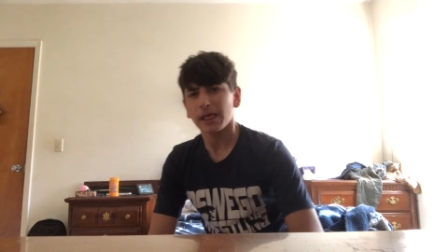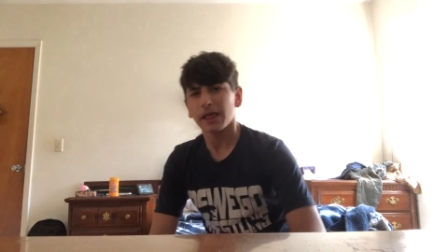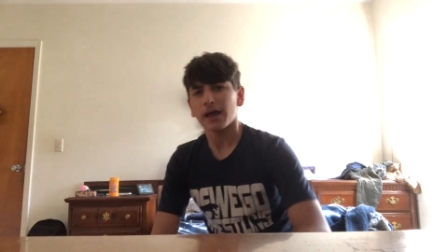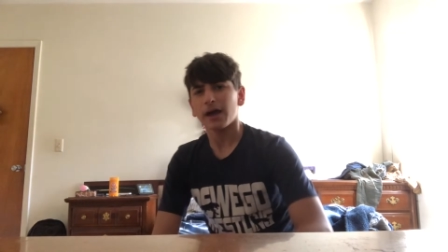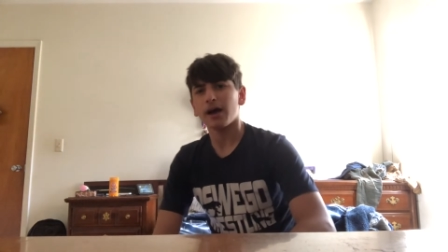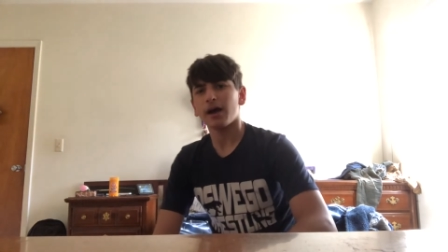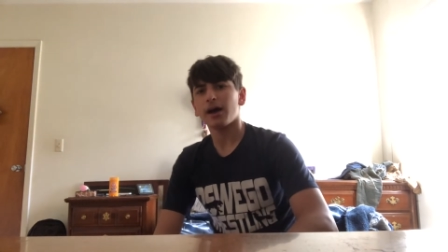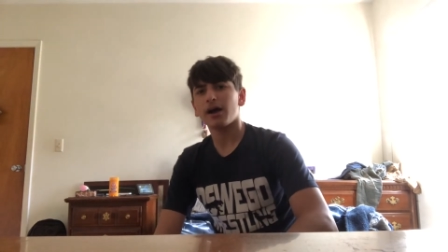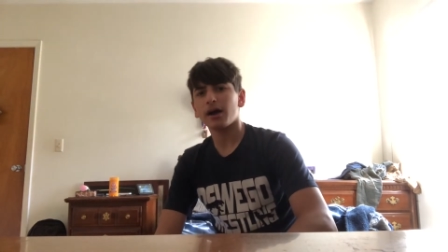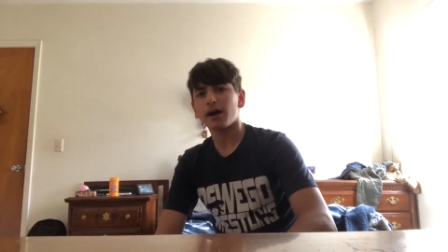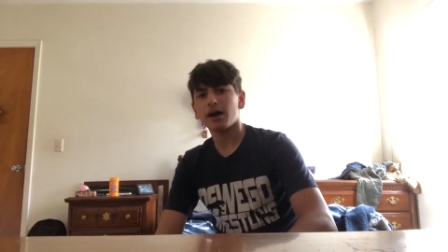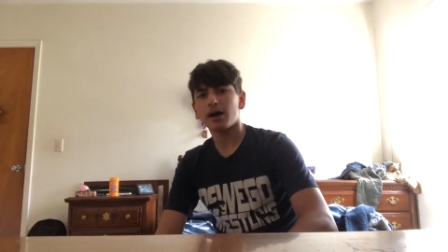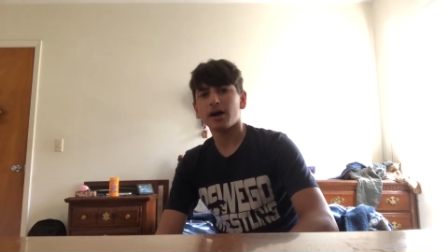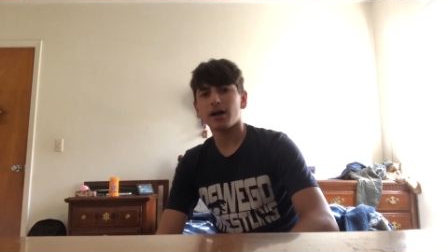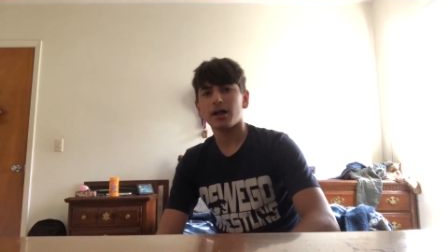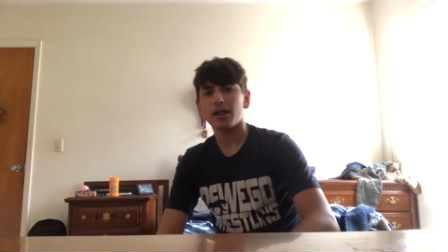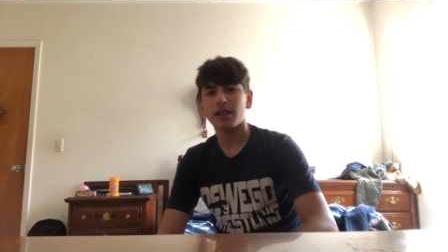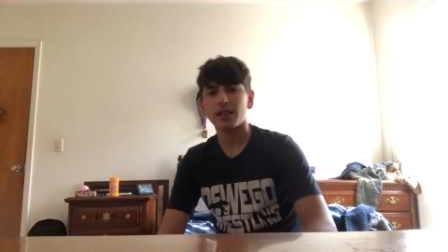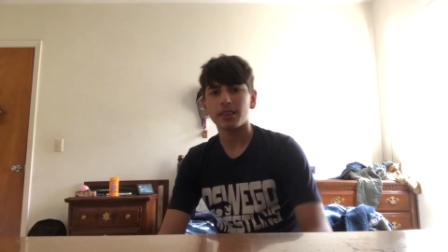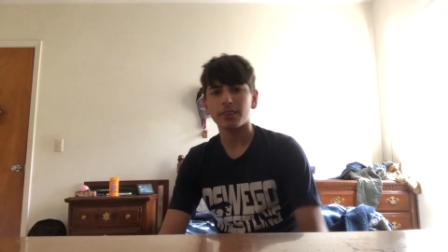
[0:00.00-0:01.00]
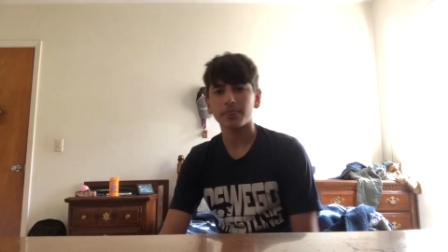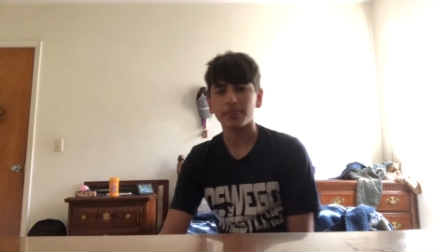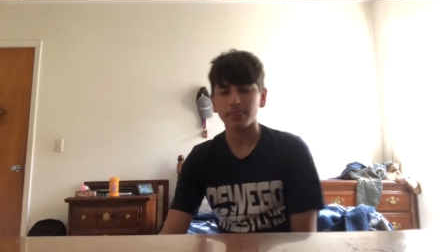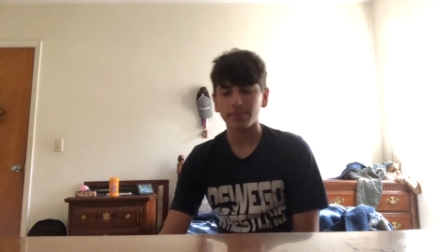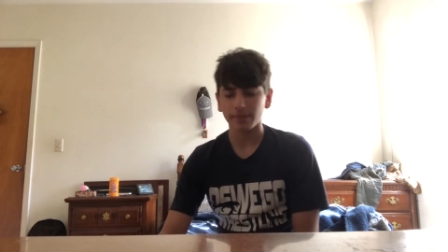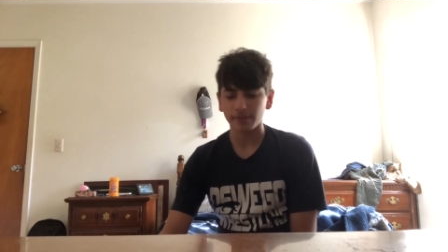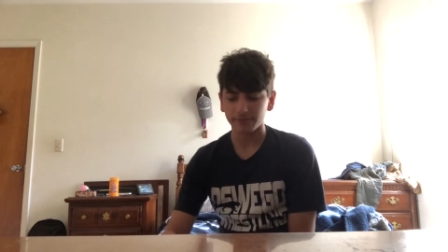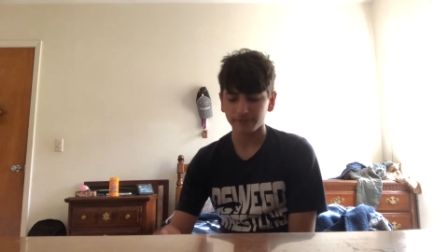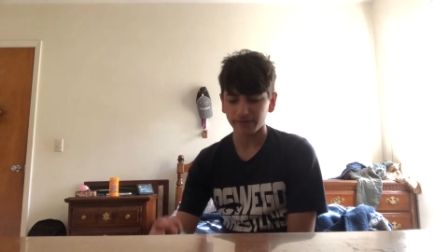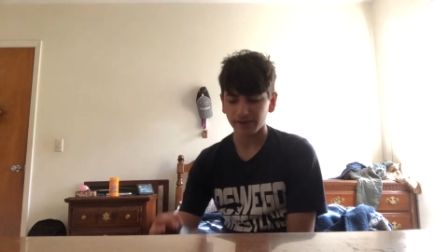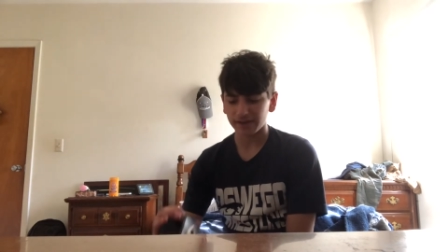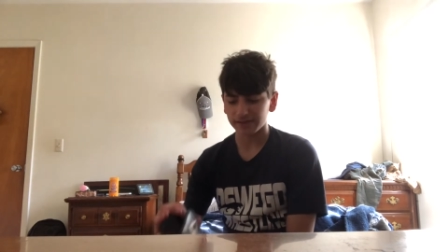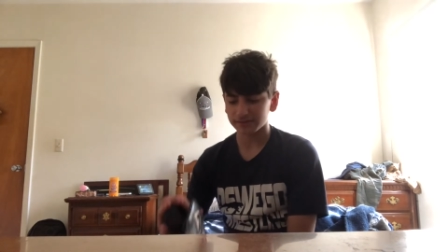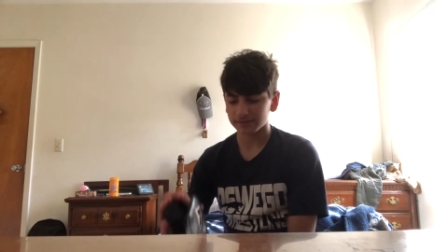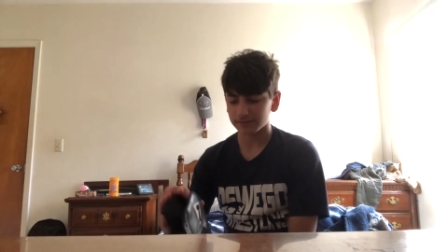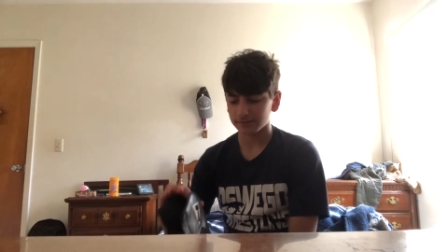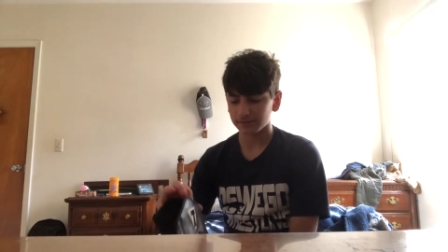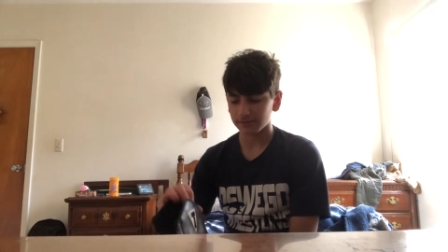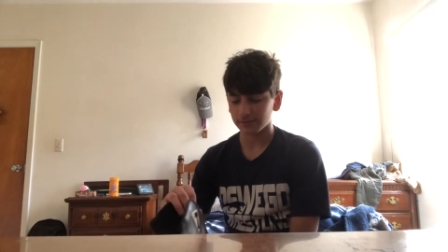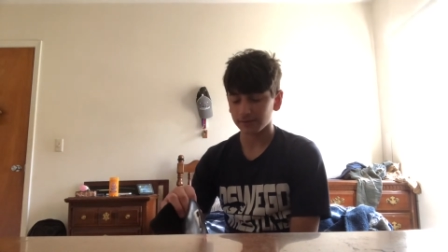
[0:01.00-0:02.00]
In fact,
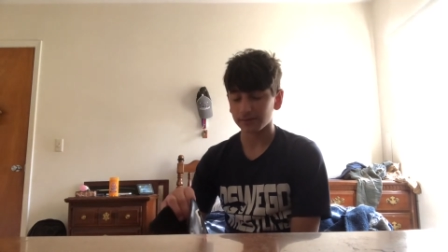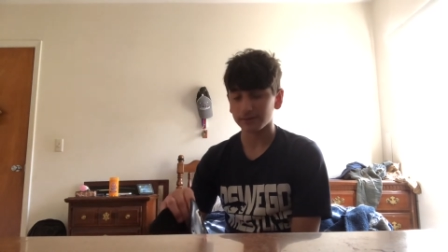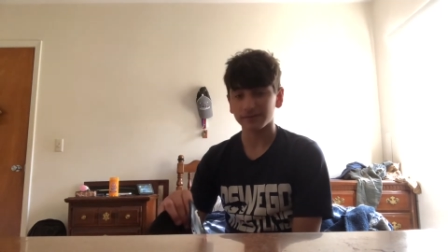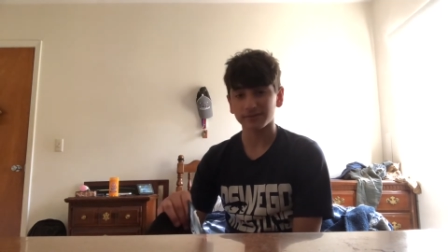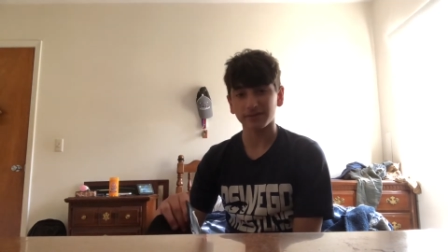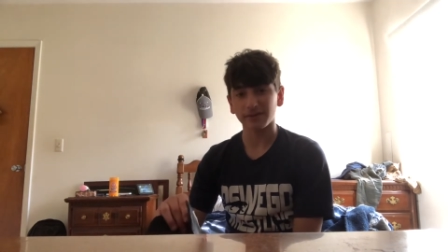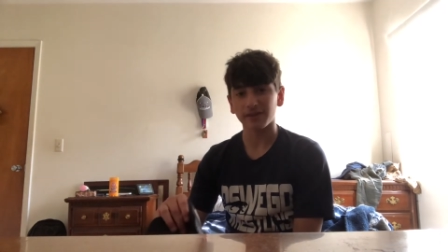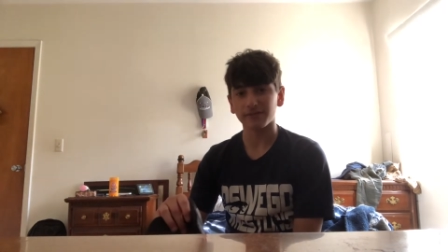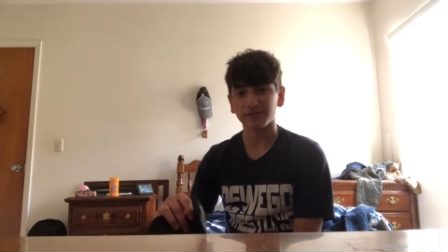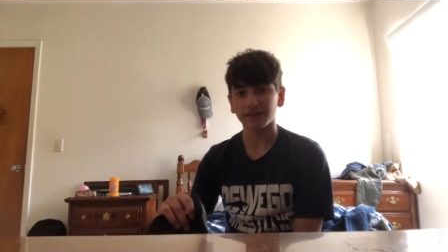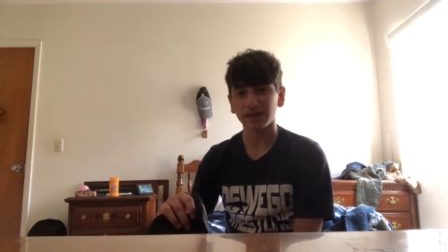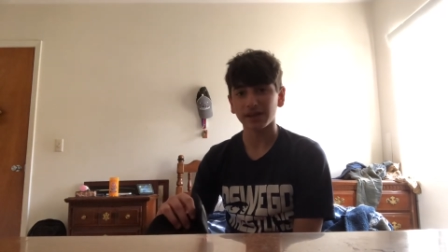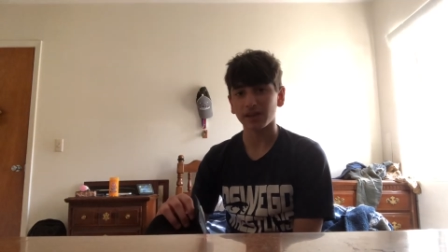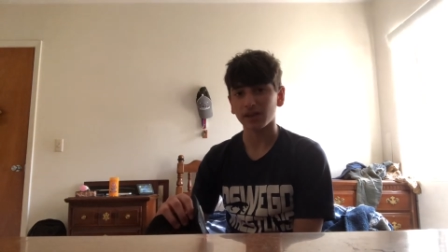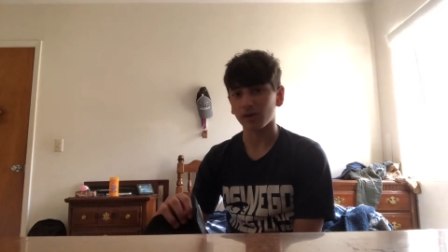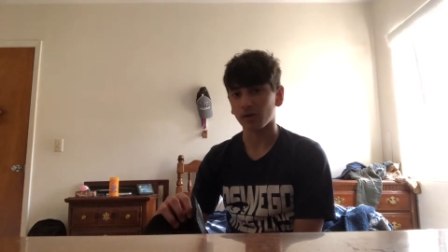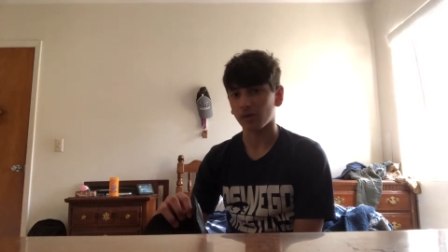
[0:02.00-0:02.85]
instead of getting